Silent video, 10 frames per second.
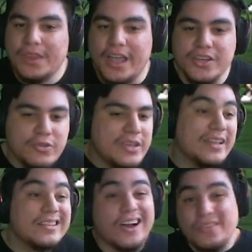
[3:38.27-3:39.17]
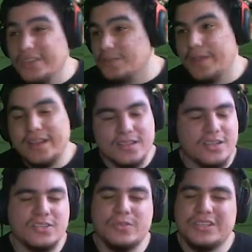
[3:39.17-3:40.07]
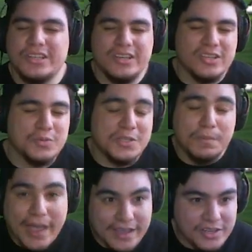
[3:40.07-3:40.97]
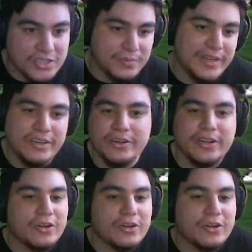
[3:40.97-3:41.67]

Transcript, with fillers: I knew he had the obvious Magneton switch and he could have switched back into Serperior.